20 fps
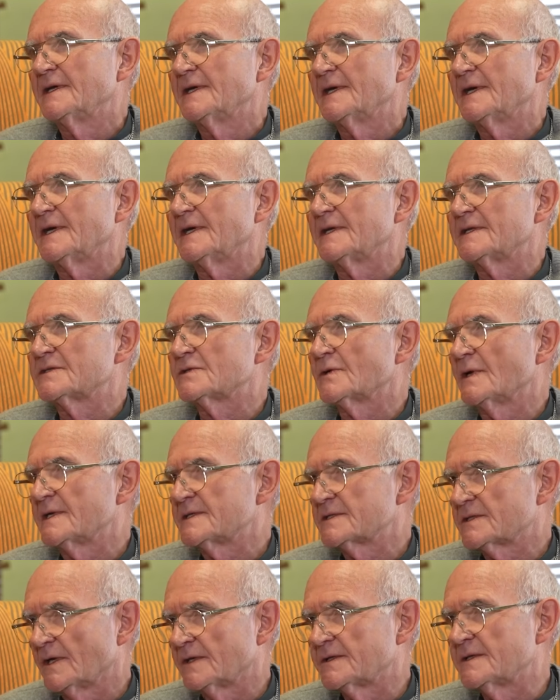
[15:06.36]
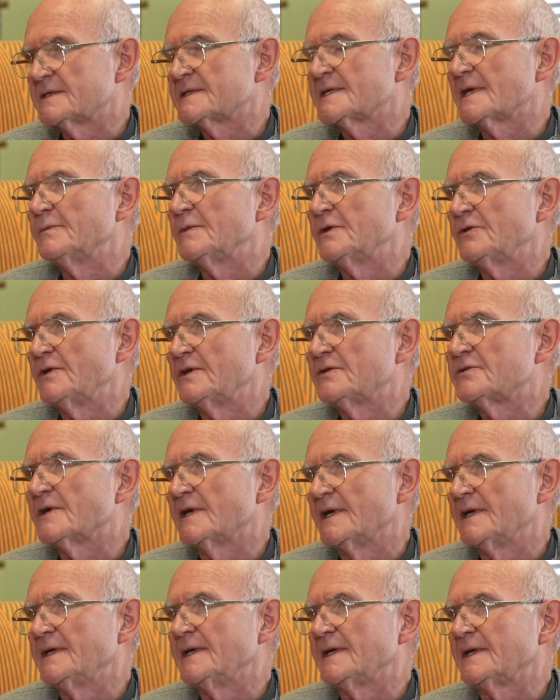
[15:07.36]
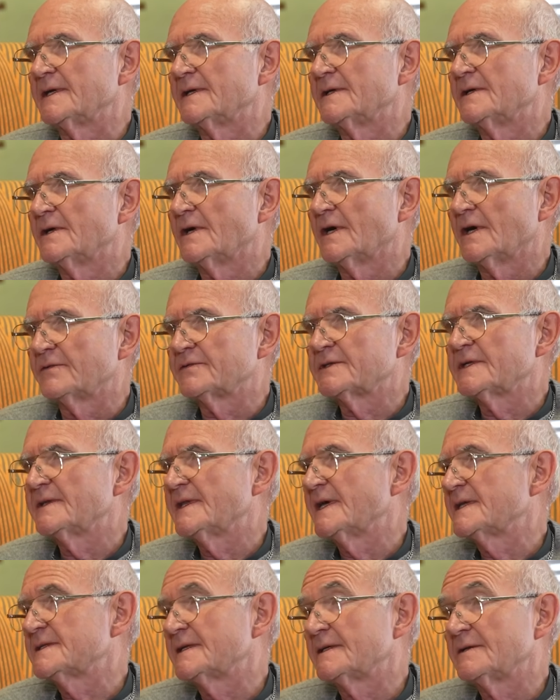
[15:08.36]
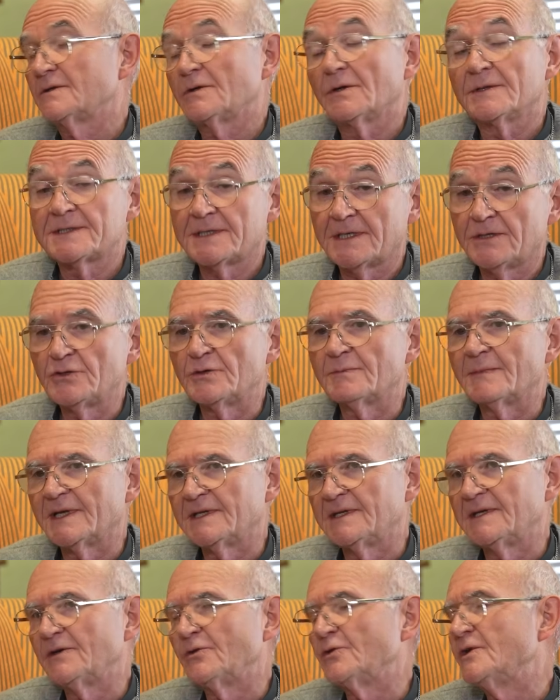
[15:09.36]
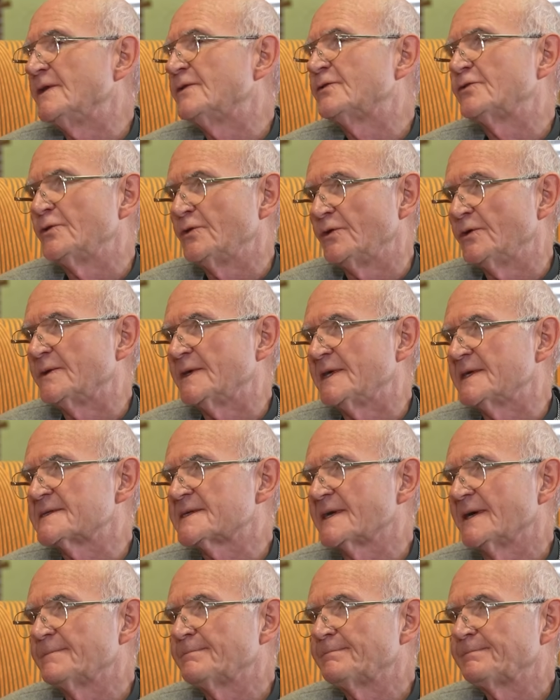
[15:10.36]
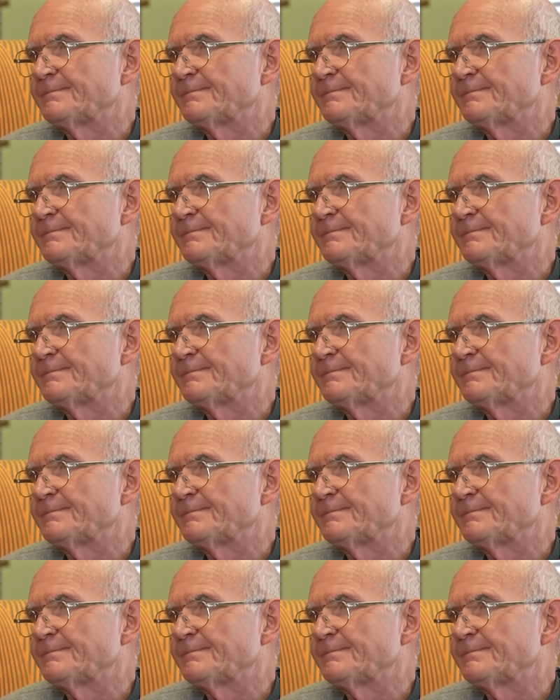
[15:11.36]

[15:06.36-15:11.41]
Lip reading: And so I started seminary training after that and continued my degree through UNISA.